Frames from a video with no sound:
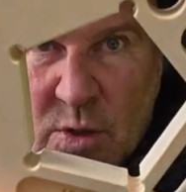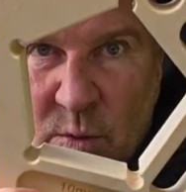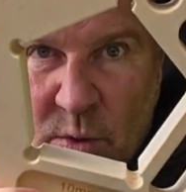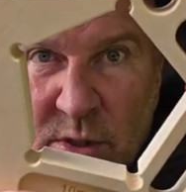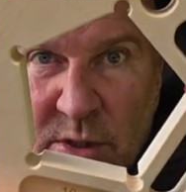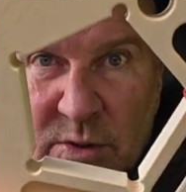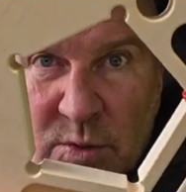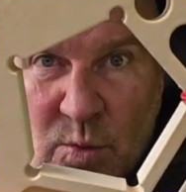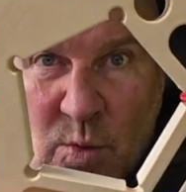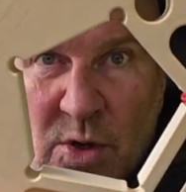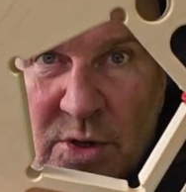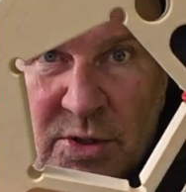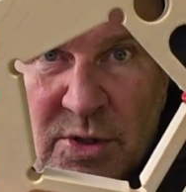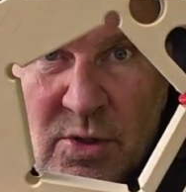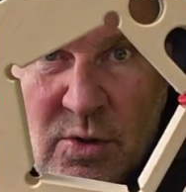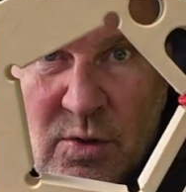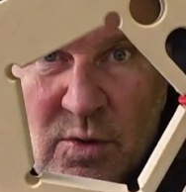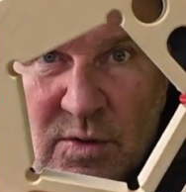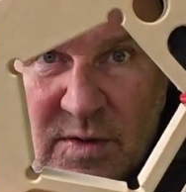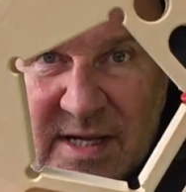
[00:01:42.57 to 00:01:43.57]
got one
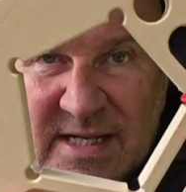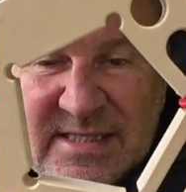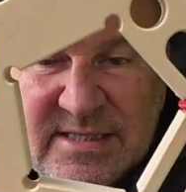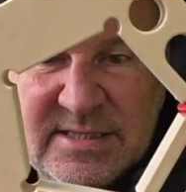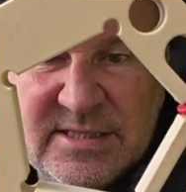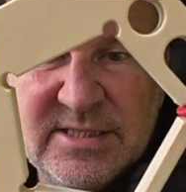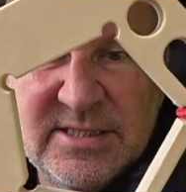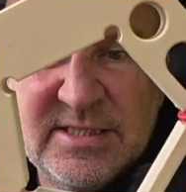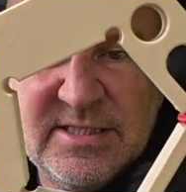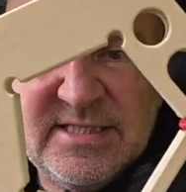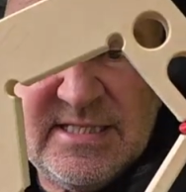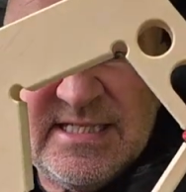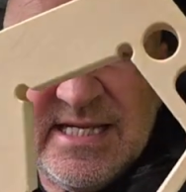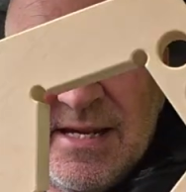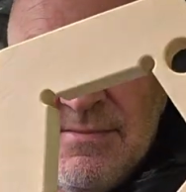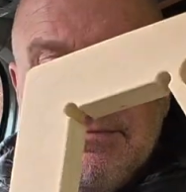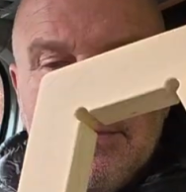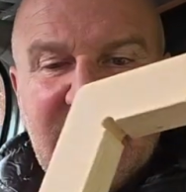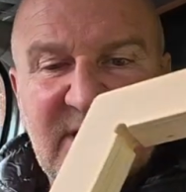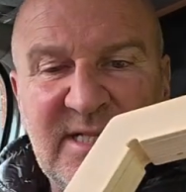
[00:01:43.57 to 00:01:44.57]
hole that's
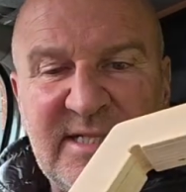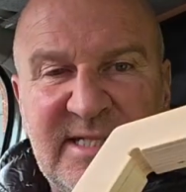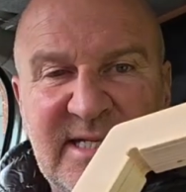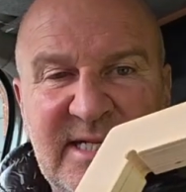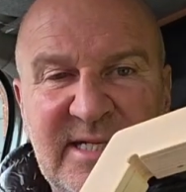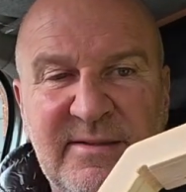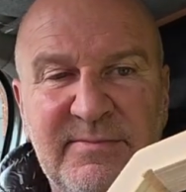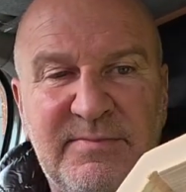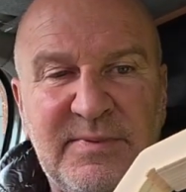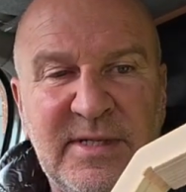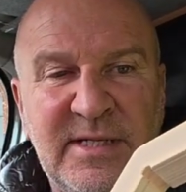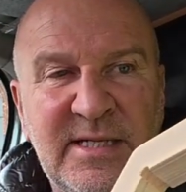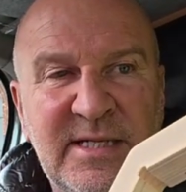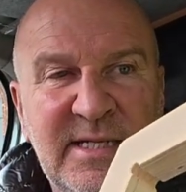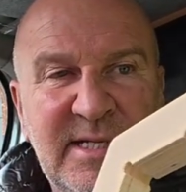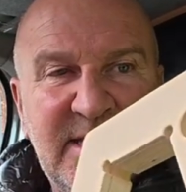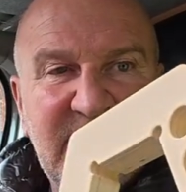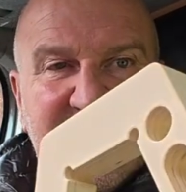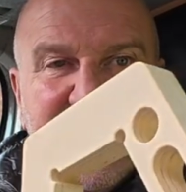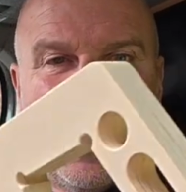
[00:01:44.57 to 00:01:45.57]
10 mil deep,
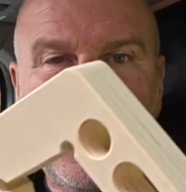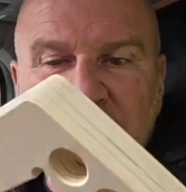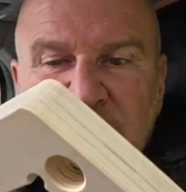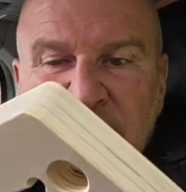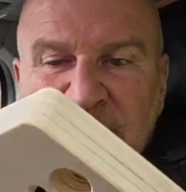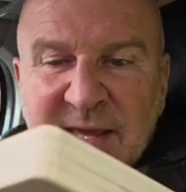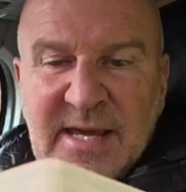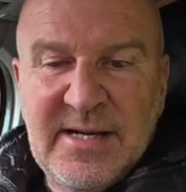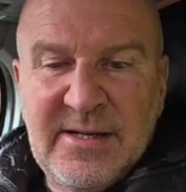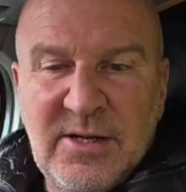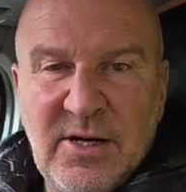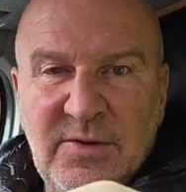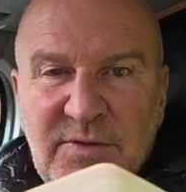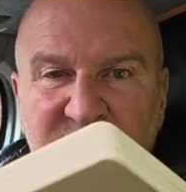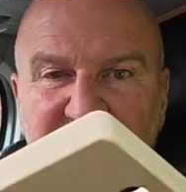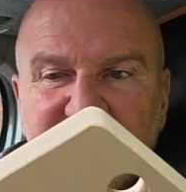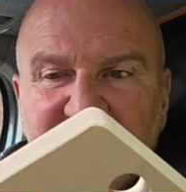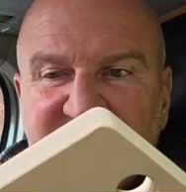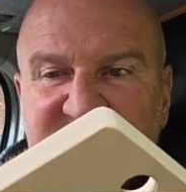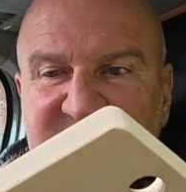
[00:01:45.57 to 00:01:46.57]
and then on
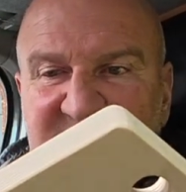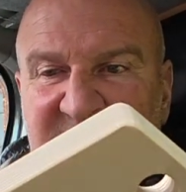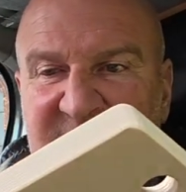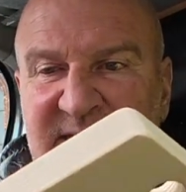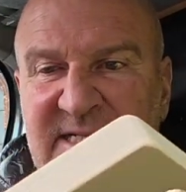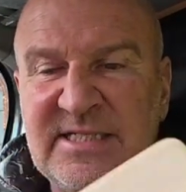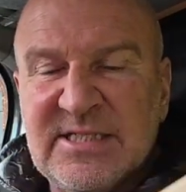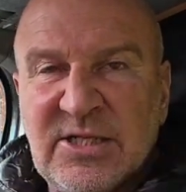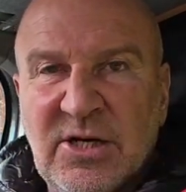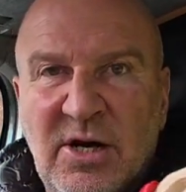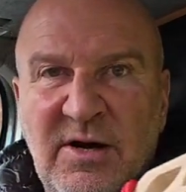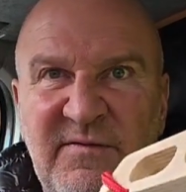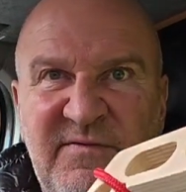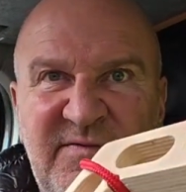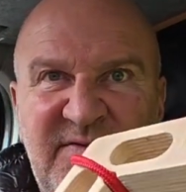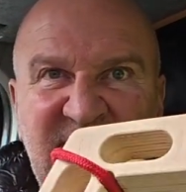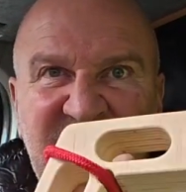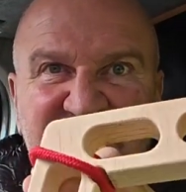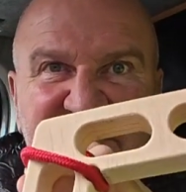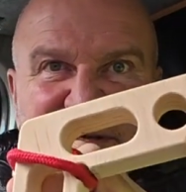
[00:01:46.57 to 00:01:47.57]
the other side it's got a
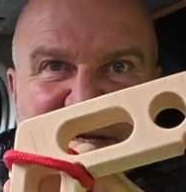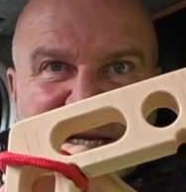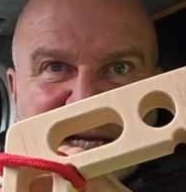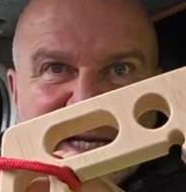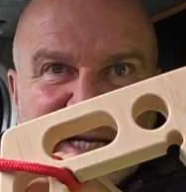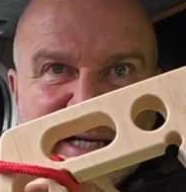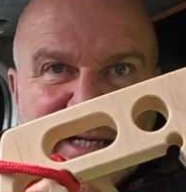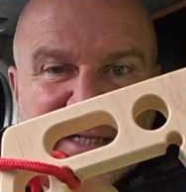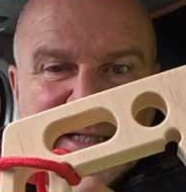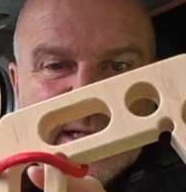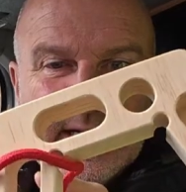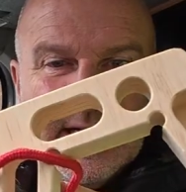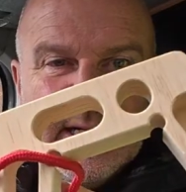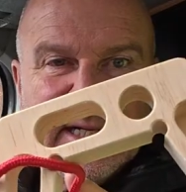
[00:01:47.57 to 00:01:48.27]
15,